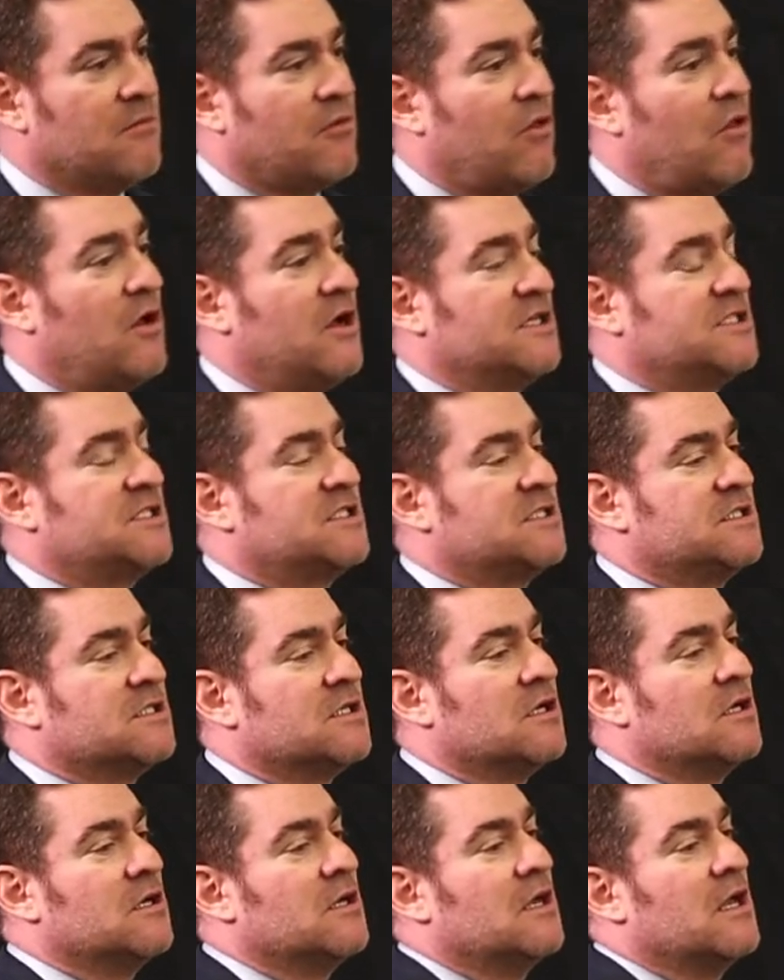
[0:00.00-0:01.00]
plus
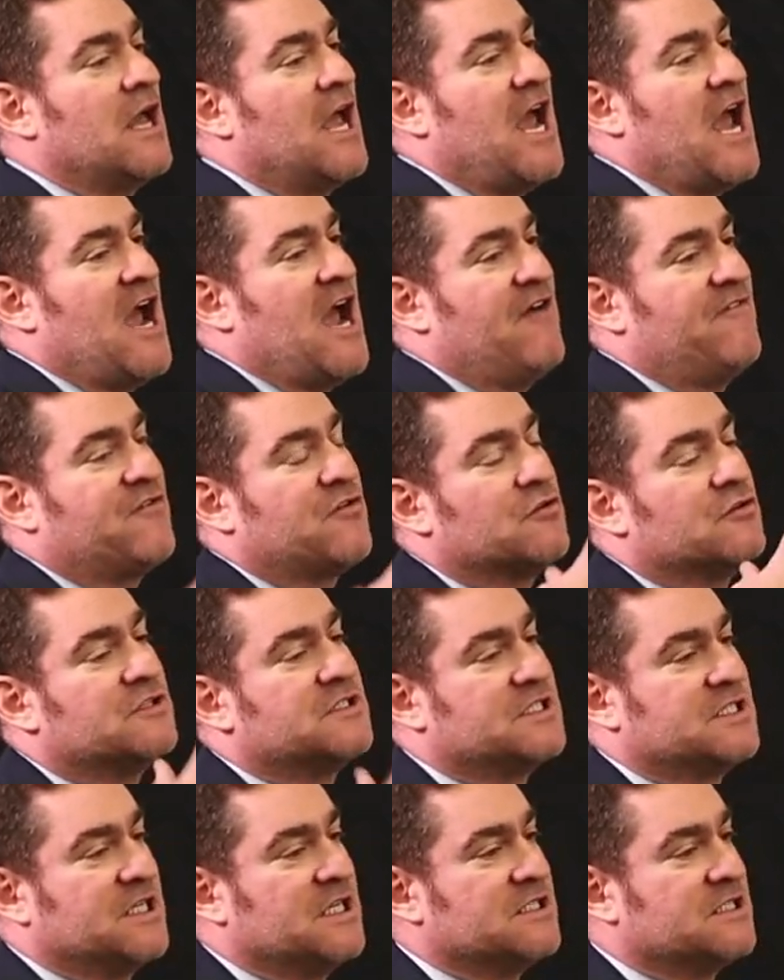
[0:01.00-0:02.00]
after the
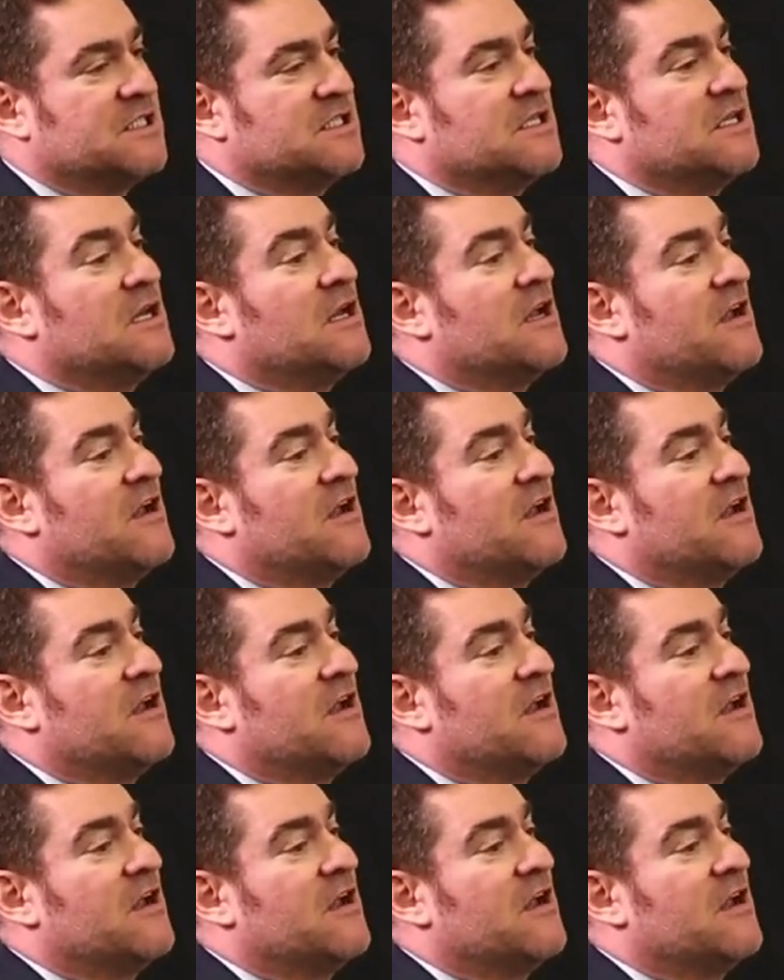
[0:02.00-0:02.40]
season,